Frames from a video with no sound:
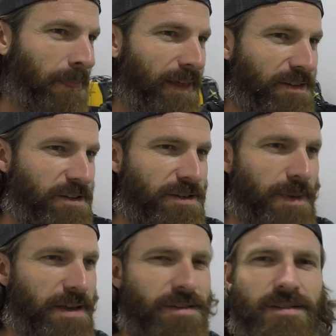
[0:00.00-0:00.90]
just
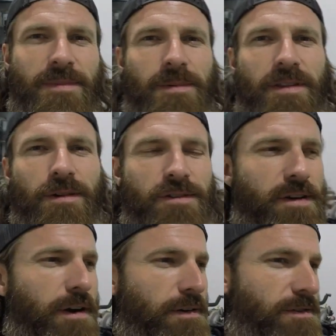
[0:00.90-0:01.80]
amazes me when those
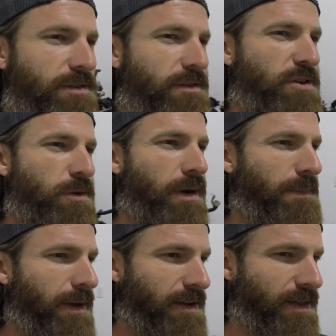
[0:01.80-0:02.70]
cars show
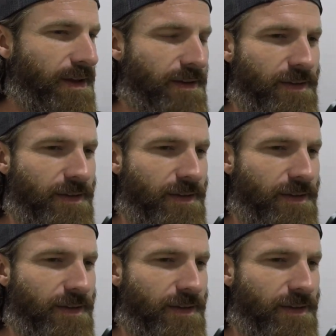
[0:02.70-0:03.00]
up like that.